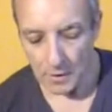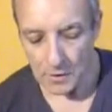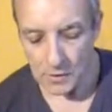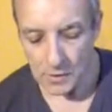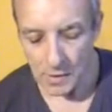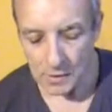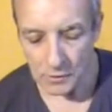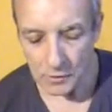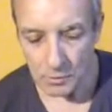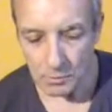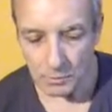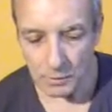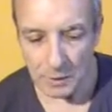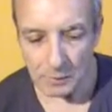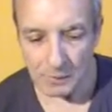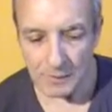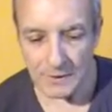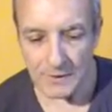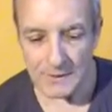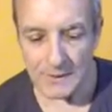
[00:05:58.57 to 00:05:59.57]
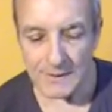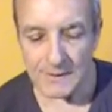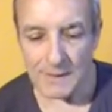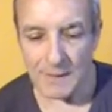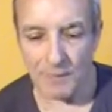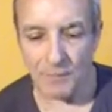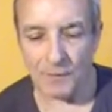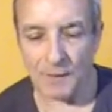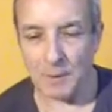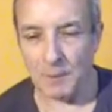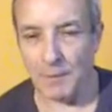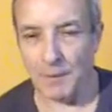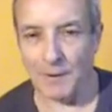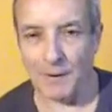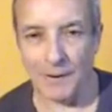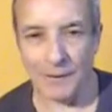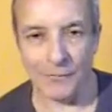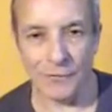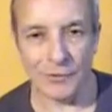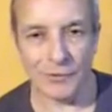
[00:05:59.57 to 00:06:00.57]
So I should probably say something about how